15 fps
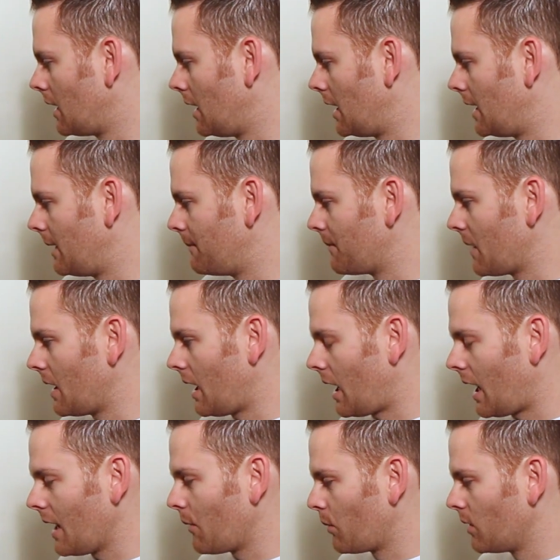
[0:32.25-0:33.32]

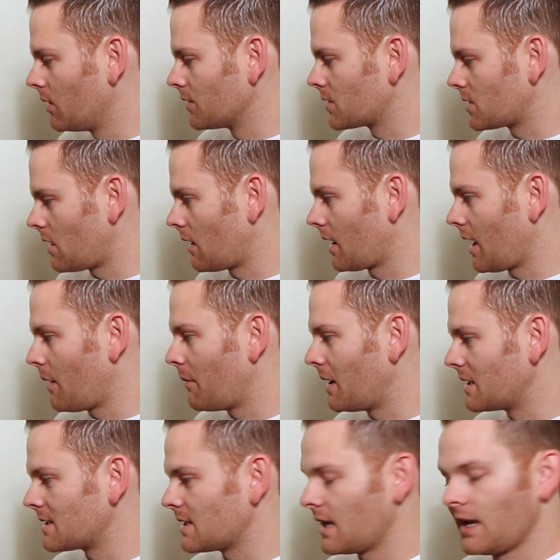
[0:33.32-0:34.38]
I will start out
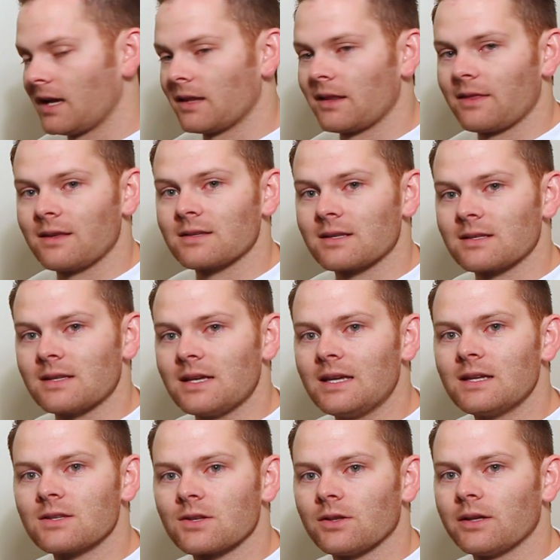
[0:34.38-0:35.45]
by saying that this is
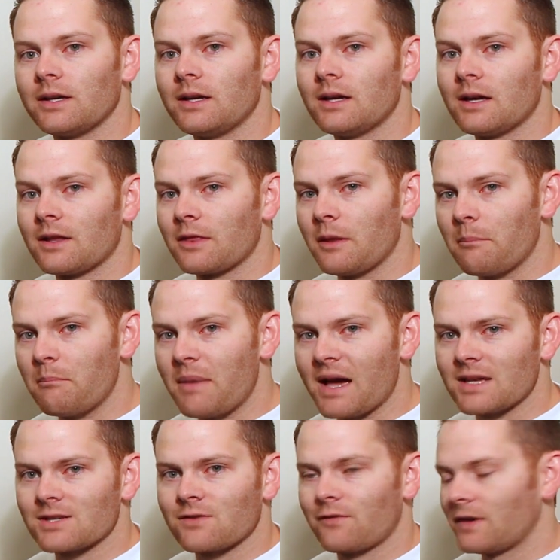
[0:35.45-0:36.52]
easily the
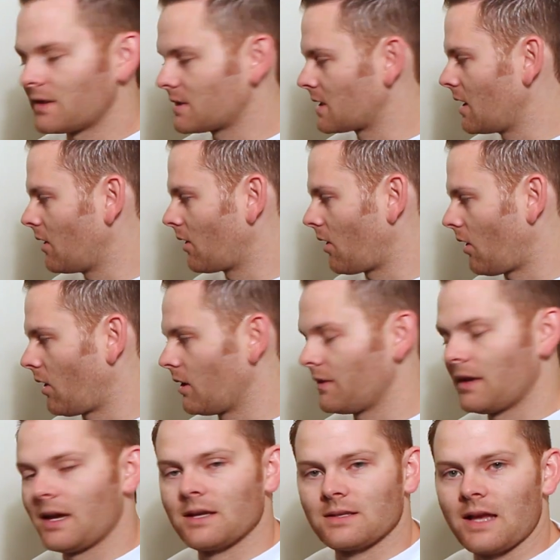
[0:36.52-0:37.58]
best fifth scale car
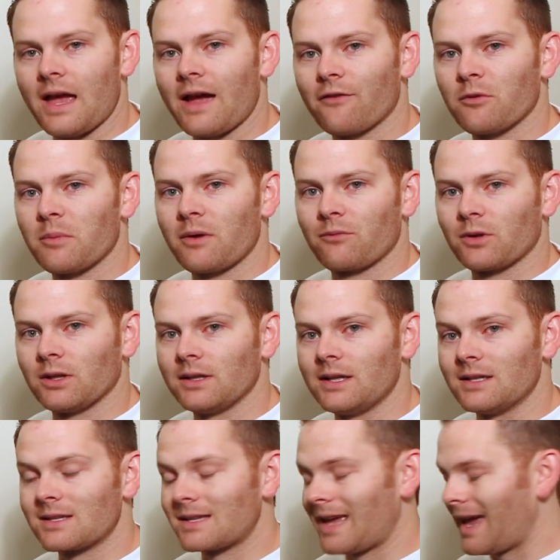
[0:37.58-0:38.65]
that has ever been
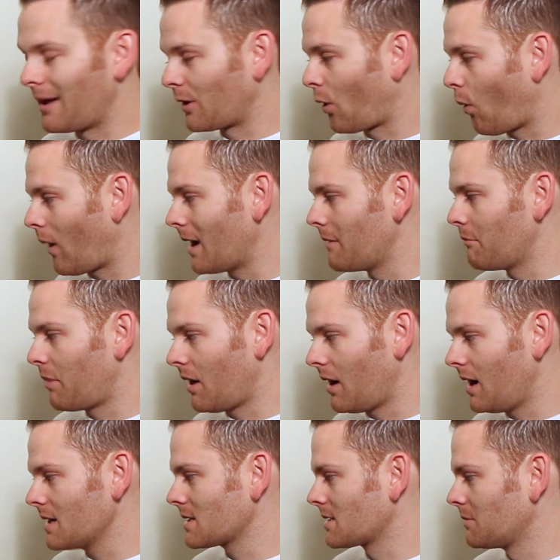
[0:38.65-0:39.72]
released, and quite
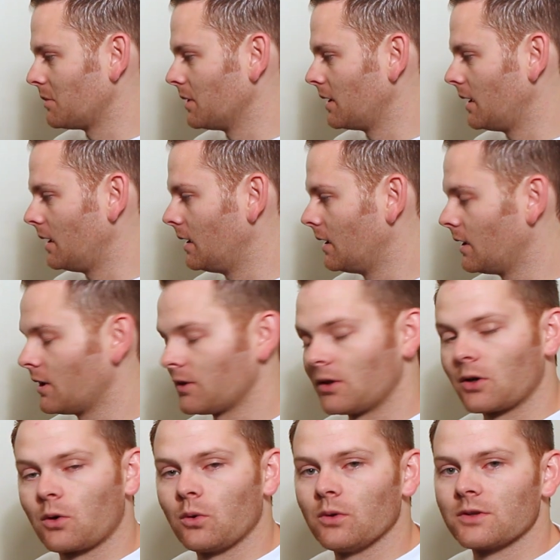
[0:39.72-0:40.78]
possibly
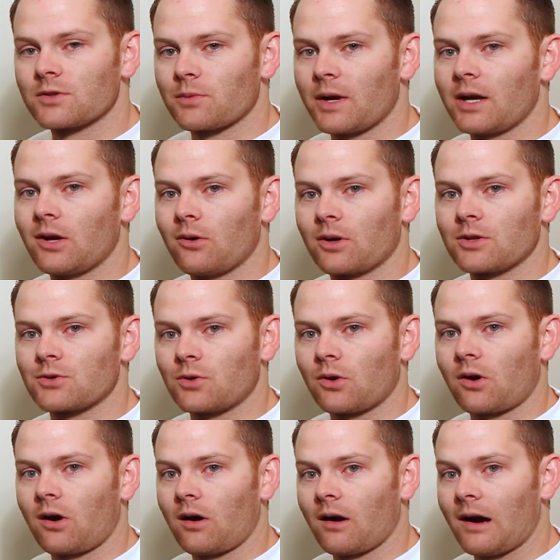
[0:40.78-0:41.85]
the coolest radio
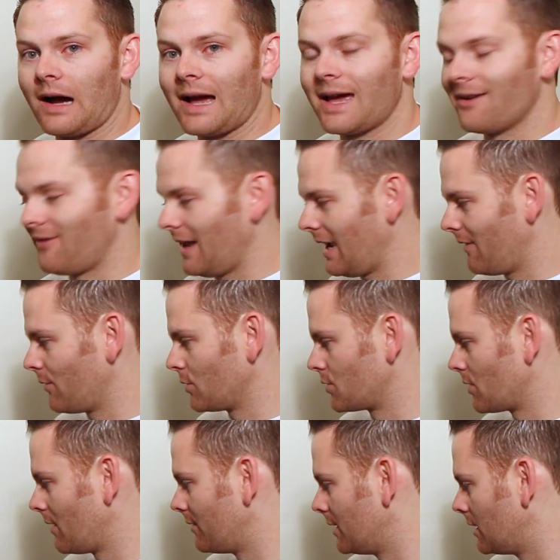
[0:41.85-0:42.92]
control car I have ever
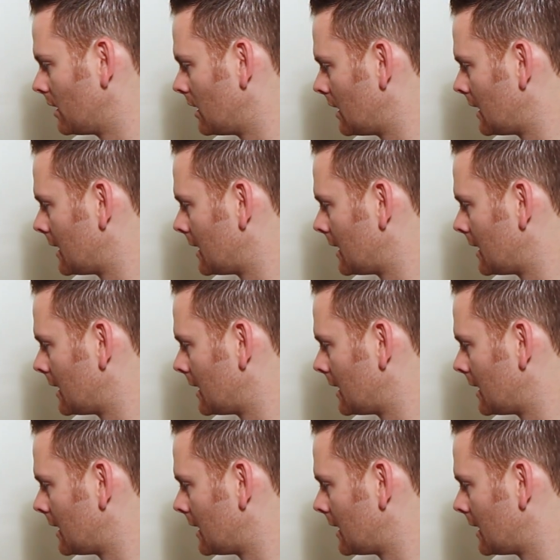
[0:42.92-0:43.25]
driven.